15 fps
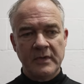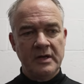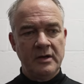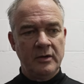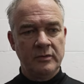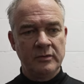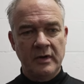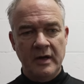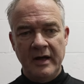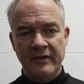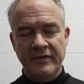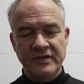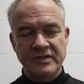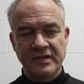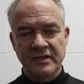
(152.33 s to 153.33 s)
You know,
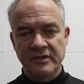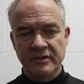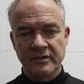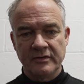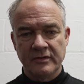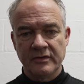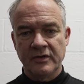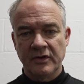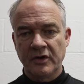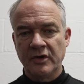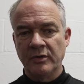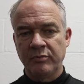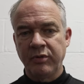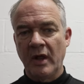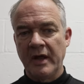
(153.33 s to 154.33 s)
obviously they're
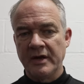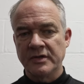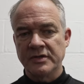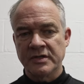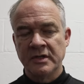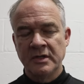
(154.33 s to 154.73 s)
good players.